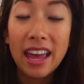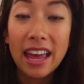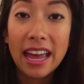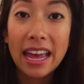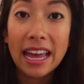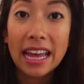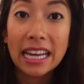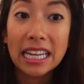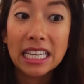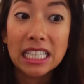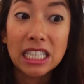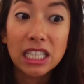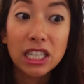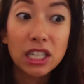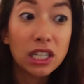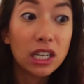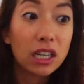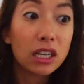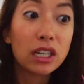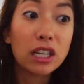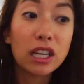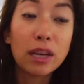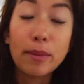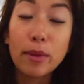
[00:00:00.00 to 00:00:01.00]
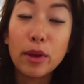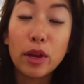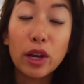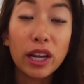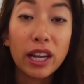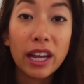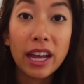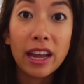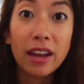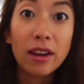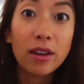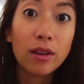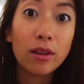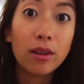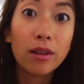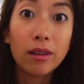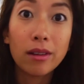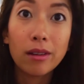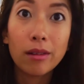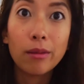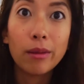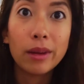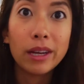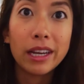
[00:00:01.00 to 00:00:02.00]
and communicate
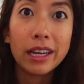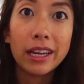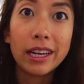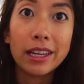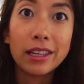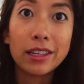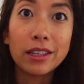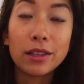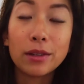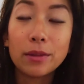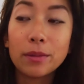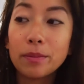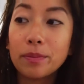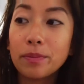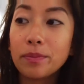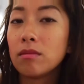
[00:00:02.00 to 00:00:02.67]
when you need to.